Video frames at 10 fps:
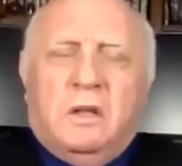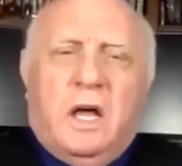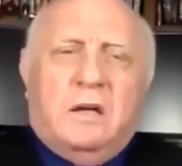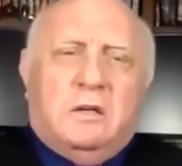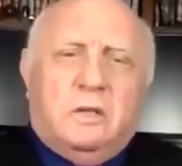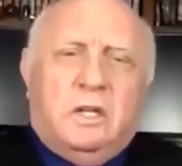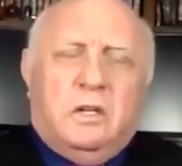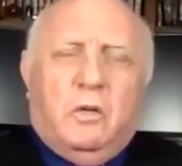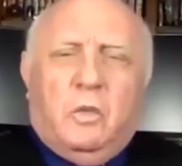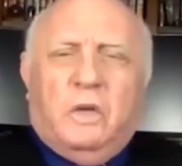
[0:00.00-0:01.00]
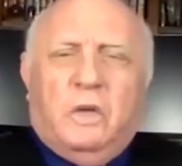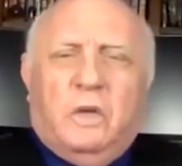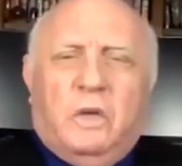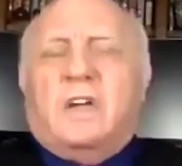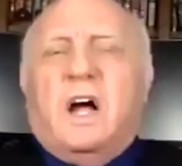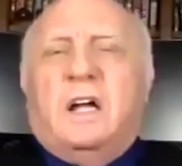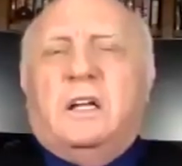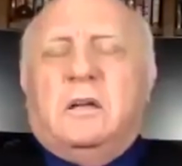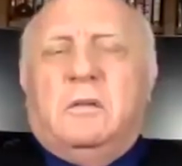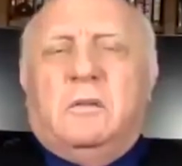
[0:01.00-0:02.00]
That, you know, once a
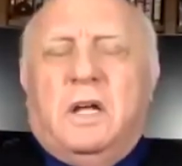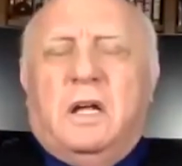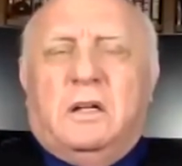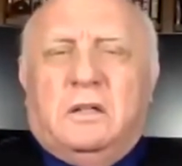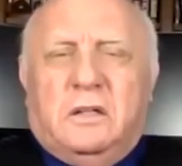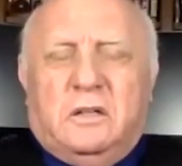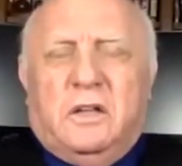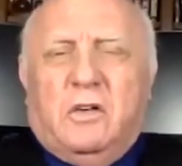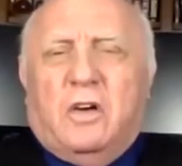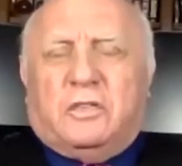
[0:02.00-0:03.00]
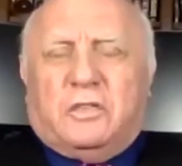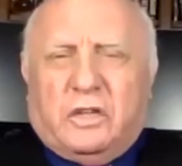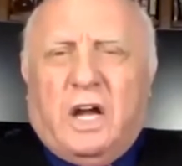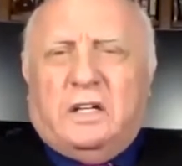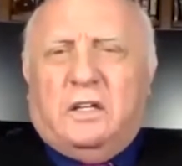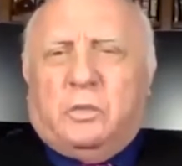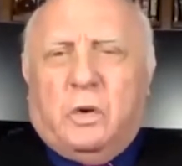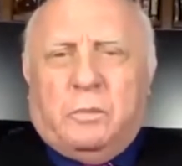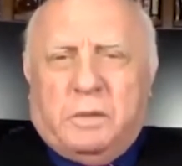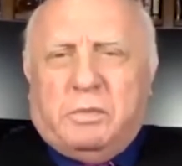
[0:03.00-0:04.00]
society, and there are societies
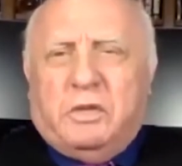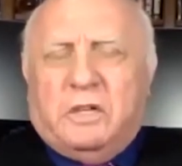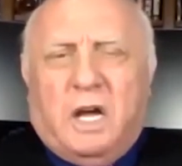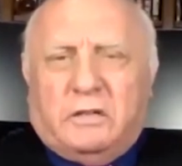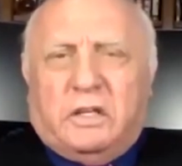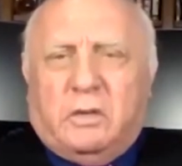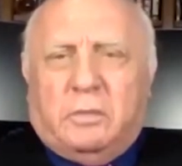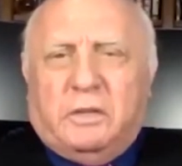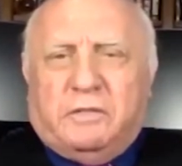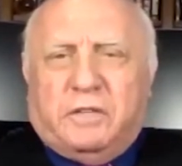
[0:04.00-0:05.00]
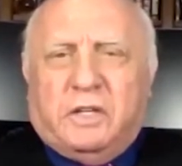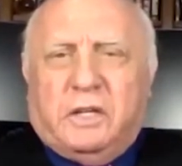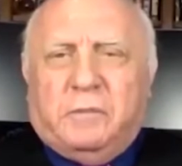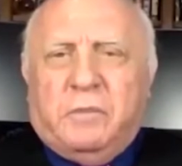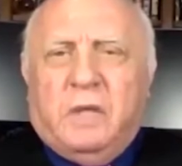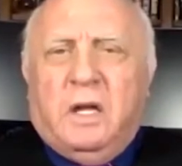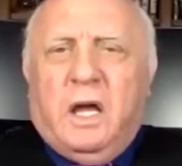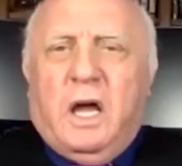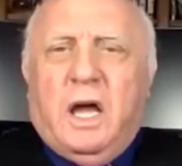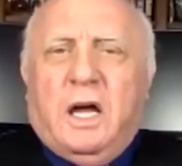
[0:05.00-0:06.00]
where people are not terribly free,
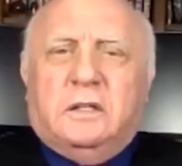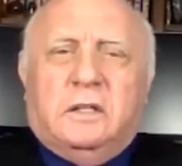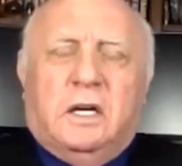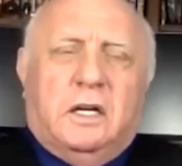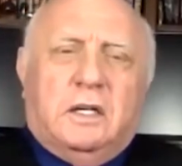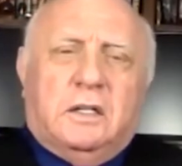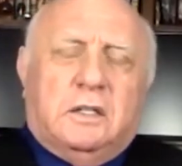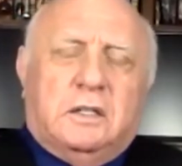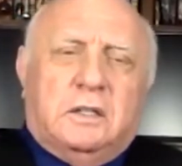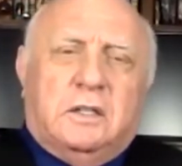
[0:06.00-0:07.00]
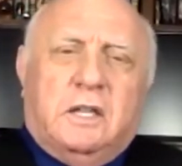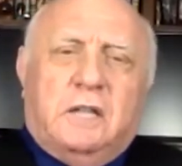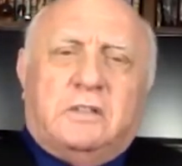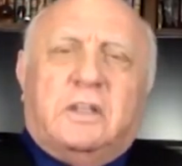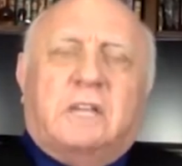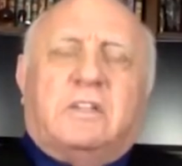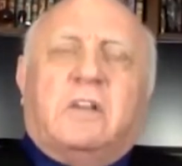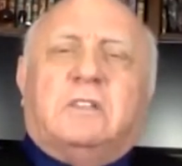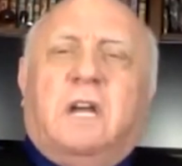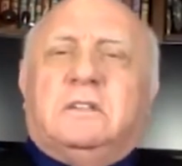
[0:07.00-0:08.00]
and that's
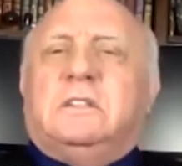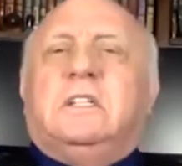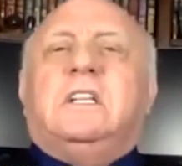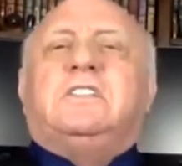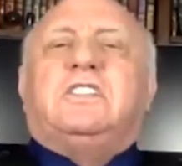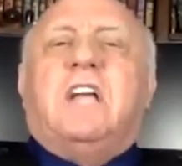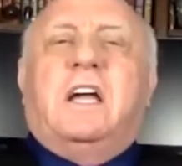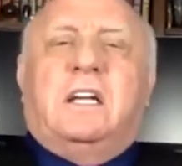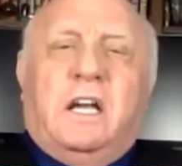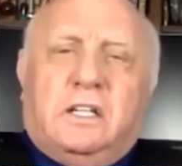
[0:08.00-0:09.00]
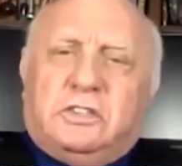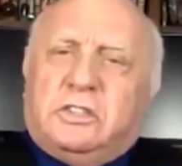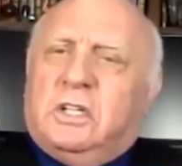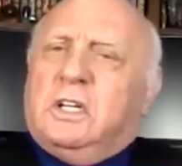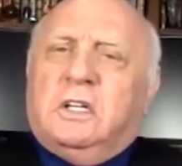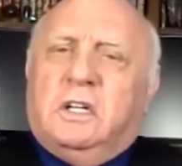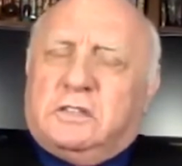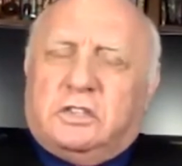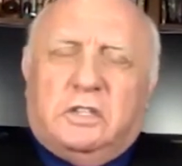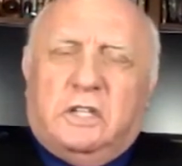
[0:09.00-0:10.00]
on this day and age,
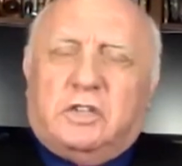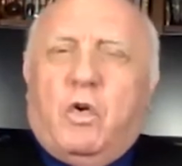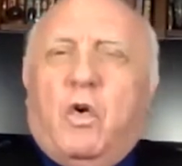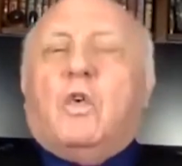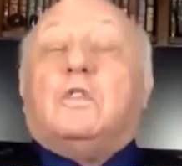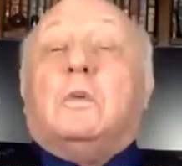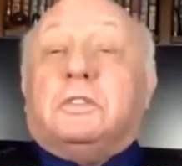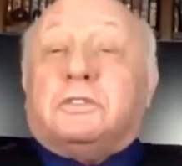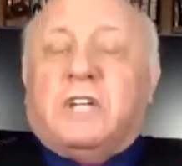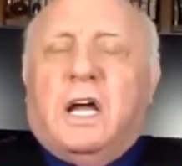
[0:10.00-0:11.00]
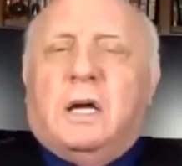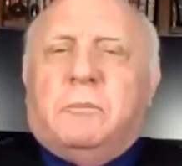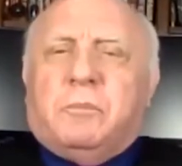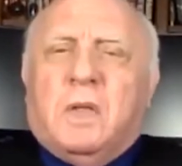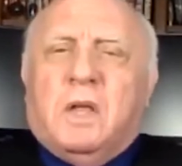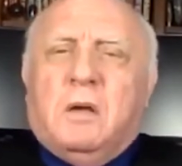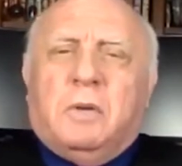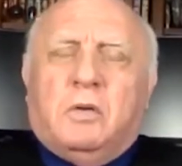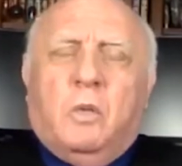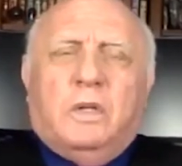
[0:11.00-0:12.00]
that's a horrible shame.
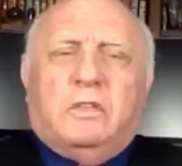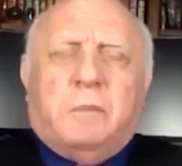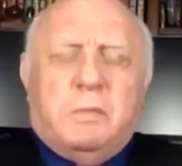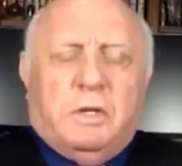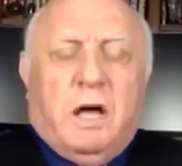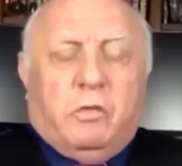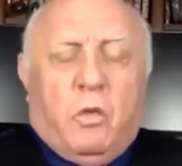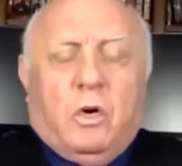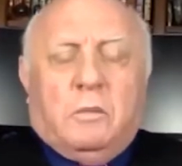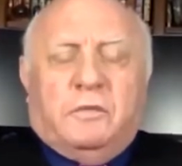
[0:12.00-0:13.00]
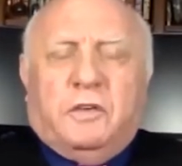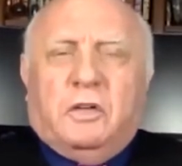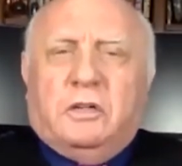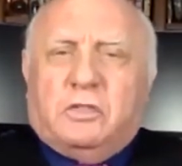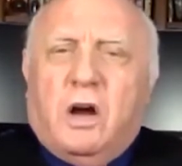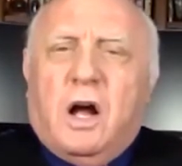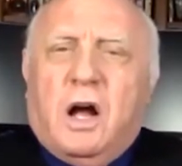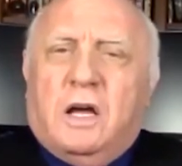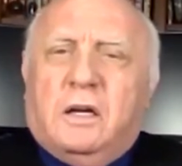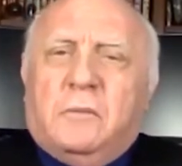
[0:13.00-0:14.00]
But once people have warm, full, and
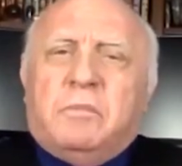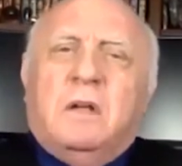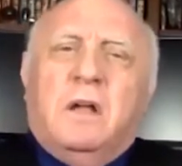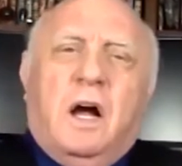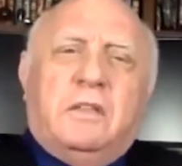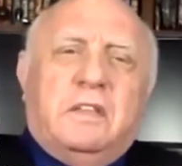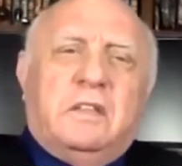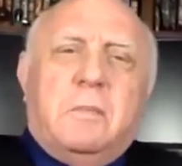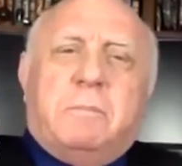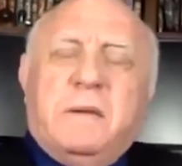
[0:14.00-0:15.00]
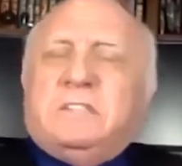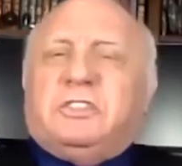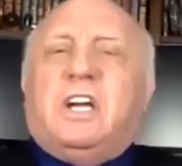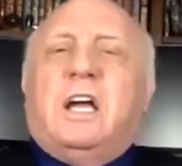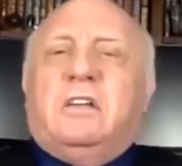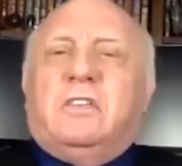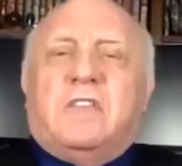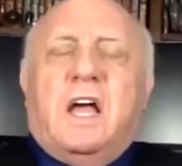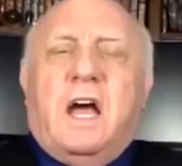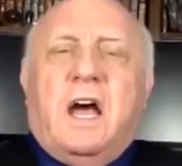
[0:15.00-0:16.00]
dry, I think the big chains
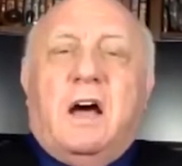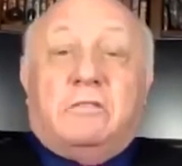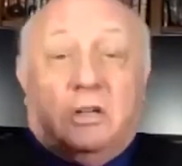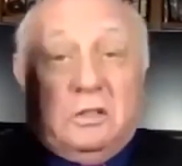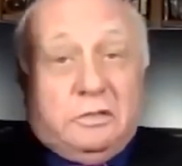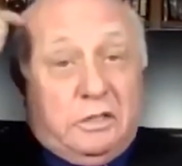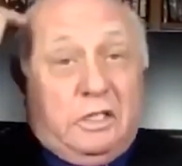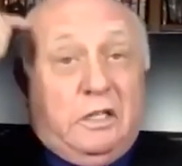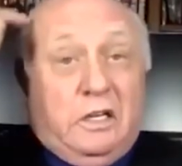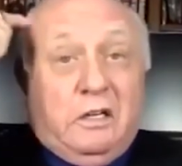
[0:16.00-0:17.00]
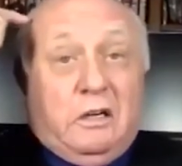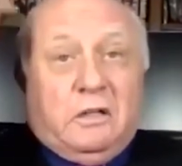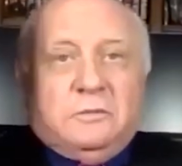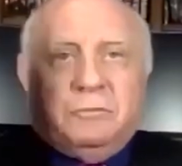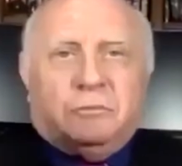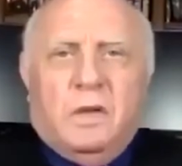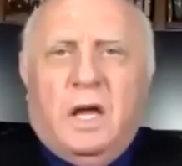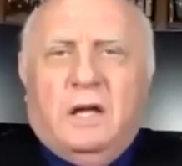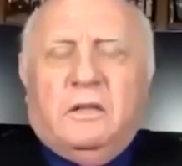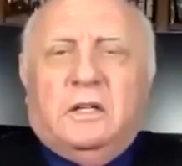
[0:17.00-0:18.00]
they have are in here.
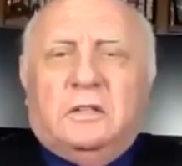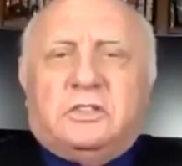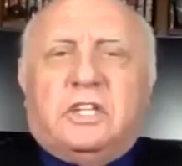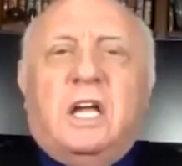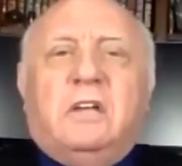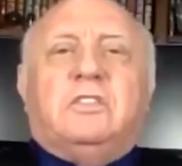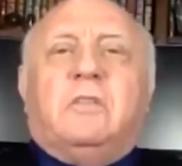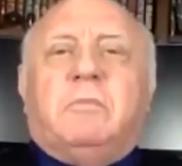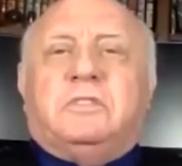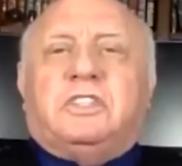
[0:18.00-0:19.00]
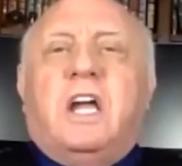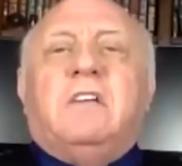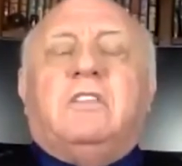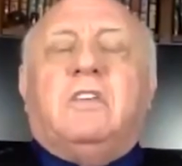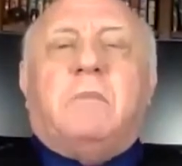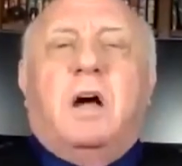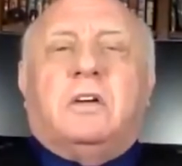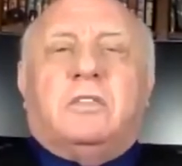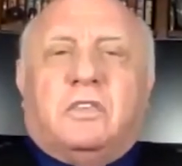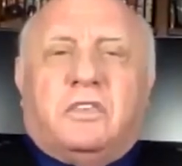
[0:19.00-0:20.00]
And the chains of
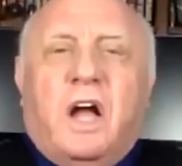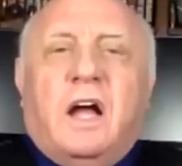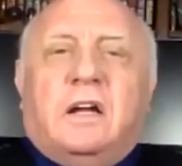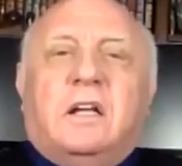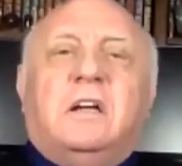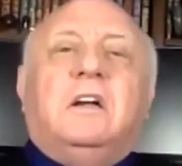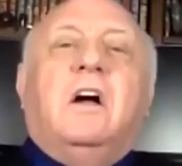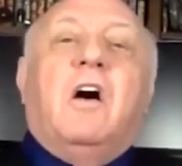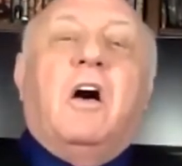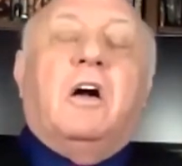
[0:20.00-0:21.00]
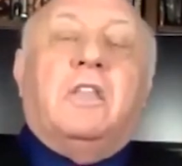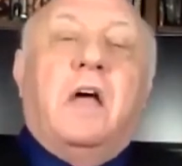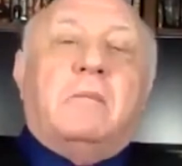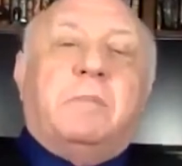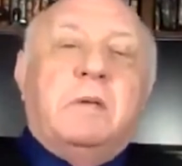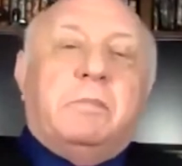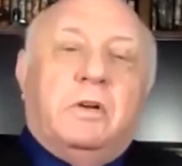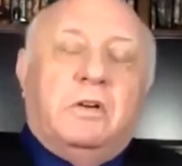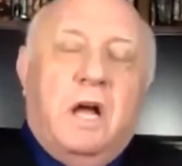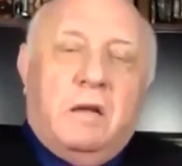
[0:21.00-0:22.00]
modern society are that
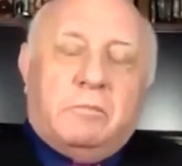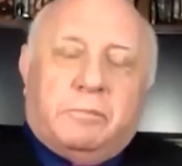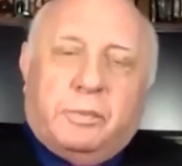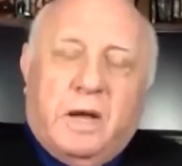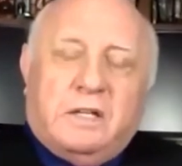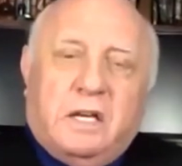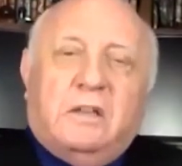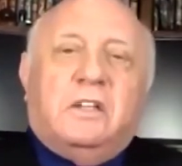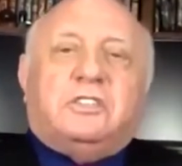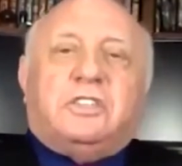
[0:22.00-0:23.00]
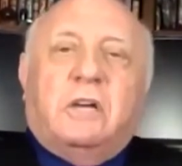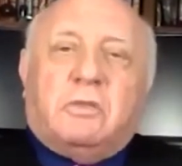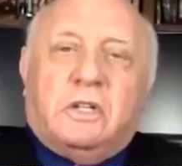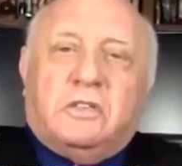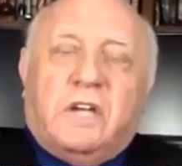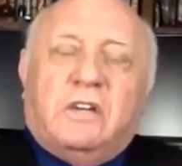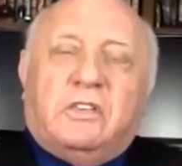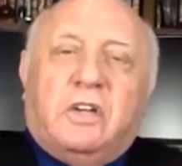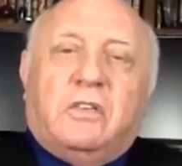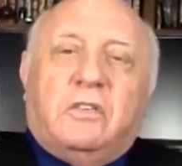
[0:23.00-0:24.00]
people are not breaking the
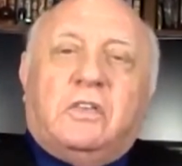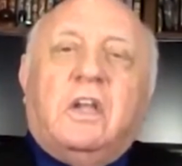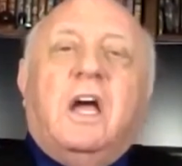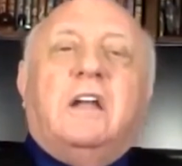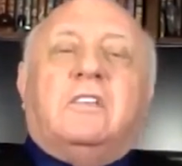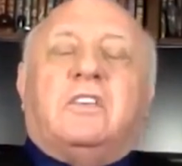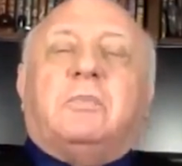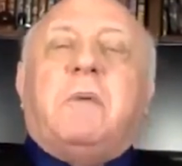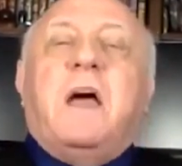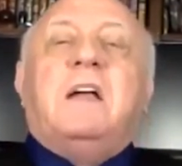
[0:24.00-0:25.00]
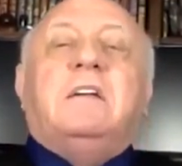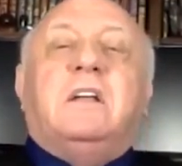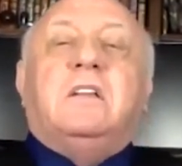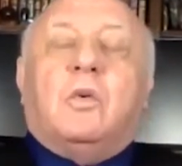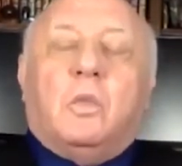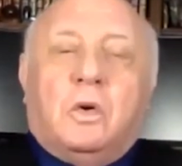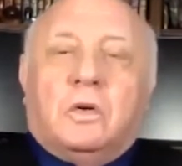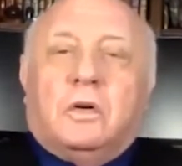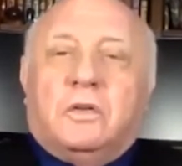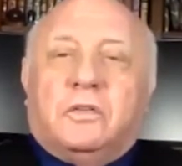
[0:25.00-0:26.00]
generalizations and expanding their
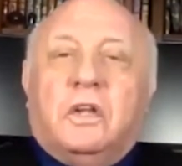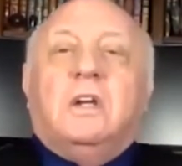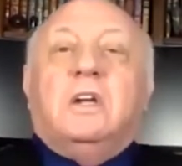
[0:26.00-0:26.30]
worlds